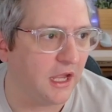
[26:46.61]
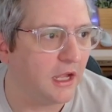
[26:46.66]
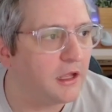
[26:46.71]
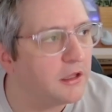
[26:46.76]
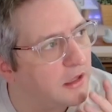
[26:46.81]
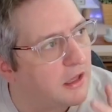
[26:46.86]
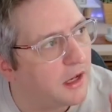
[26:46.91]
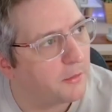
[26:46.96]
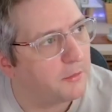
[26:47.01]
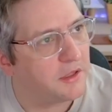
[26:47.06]

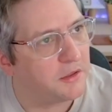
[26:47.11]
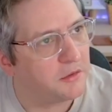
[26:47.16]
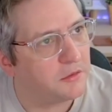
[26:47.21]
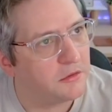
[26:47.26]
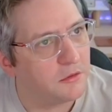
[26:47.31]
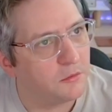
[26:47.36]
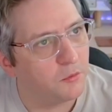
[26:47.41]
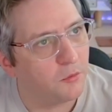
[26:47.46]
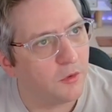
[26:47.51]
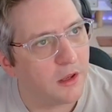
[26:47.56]
I
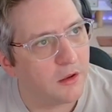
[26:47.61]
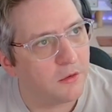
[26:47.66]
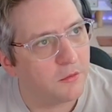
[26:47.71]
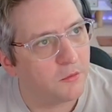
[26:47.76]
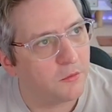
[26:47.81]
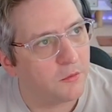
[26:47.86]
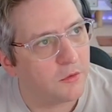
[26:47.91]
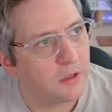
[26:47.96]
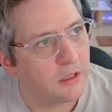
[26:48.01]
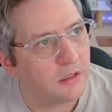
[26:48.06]
mean,
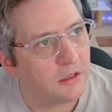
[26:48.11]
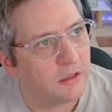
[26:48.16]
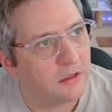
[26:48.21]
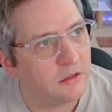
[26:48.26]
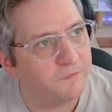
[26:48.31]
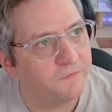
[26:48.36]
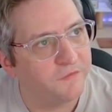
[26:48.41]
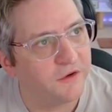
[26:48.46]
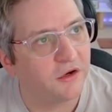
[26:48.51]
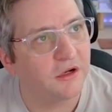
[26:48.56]
we're
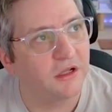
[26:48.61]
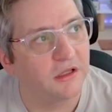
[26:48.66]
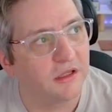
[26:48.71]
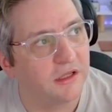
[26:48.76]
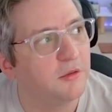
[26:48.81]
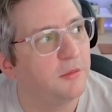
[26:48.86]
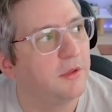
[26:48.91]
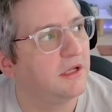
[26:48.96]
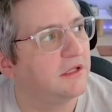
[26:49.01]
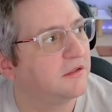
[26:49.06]
veering a
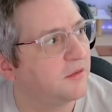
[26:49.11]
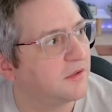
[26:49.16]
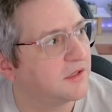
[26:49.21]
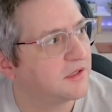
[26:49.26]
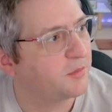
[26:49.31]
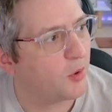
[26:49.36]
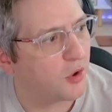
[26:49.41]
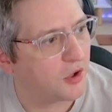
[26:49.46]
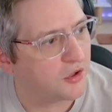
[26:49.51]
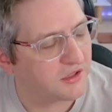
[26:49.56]
little bit into
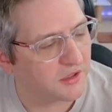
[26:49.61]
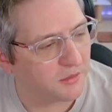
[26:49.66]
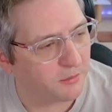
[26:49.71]
exposure,